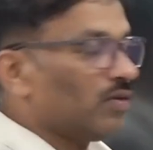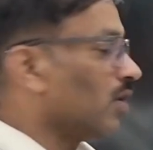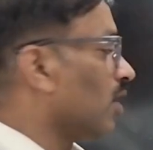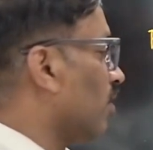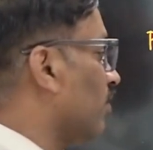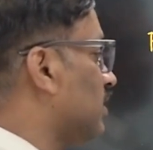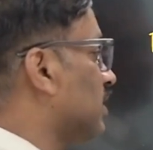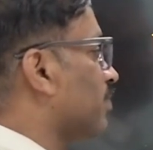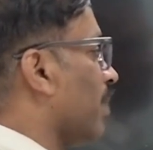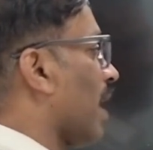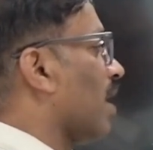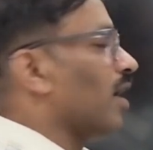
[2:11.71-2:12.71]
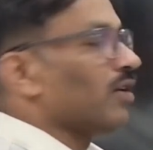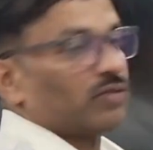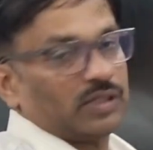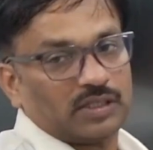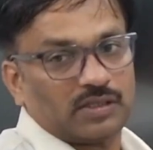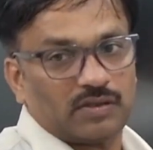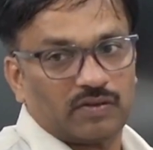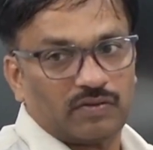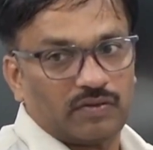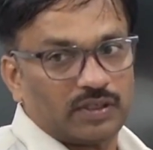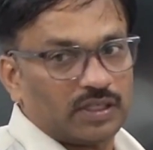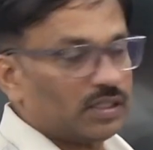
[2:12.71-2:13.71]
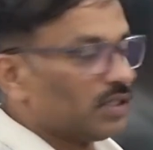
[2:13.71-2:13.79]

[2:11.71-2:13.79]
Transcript: which is parallel to this, which is